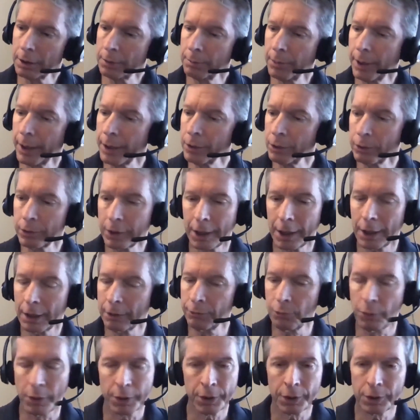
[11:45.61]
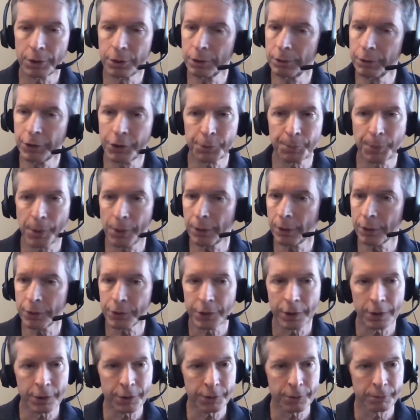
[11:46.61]
might only have one or two
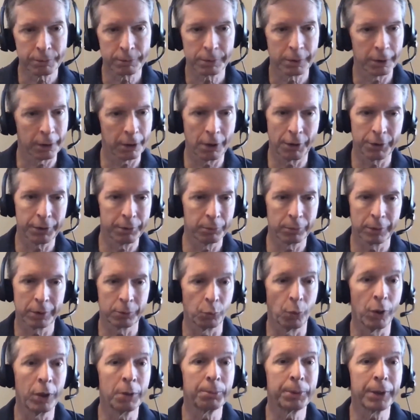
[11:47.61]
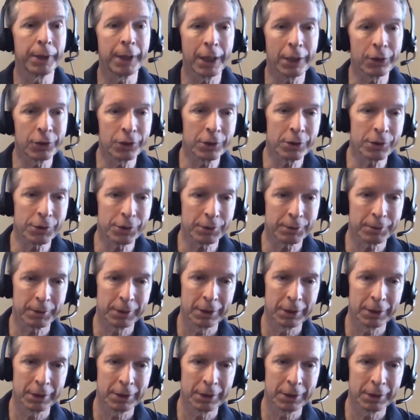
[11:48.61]
experiences, call them one-bit agents,